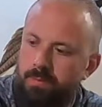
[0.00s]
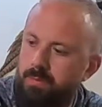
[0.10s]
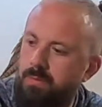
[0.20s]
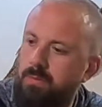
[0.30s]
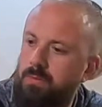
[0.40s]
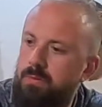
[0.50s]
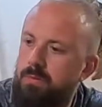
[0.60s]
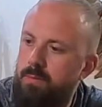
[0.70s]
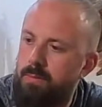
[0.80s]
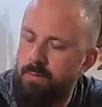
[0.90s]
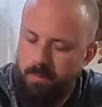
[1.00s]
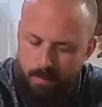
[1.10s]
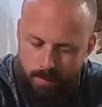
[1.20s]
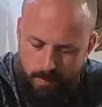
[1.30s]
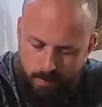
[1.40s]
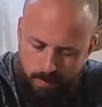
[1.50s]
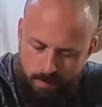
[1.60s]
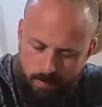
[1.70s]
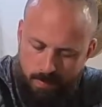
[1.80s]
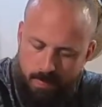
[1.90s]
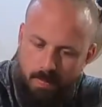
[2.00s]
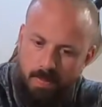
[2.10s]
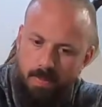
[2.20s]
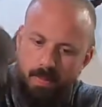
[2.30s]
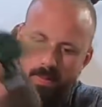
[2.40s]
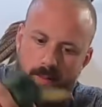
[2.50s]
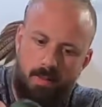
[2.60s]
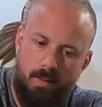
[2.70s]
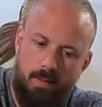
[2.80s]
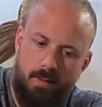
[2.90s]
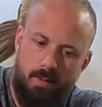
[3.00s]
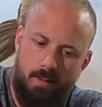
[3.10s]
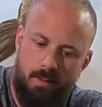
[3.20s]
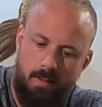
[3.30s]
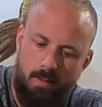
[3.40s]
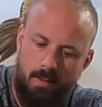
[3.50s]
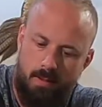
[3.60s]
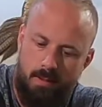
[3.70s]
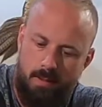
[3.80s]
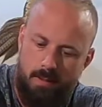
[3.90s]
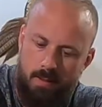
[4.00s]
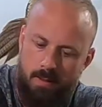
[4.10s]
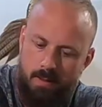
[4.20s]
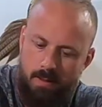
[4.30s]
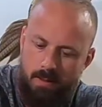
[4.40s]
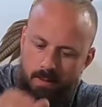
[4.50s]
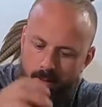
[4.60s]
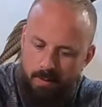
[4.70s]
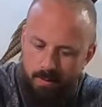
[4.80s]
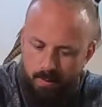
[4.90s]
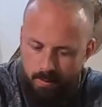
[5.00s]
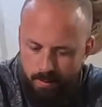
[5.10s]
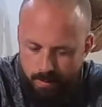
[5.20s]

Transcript: Nobody speaks.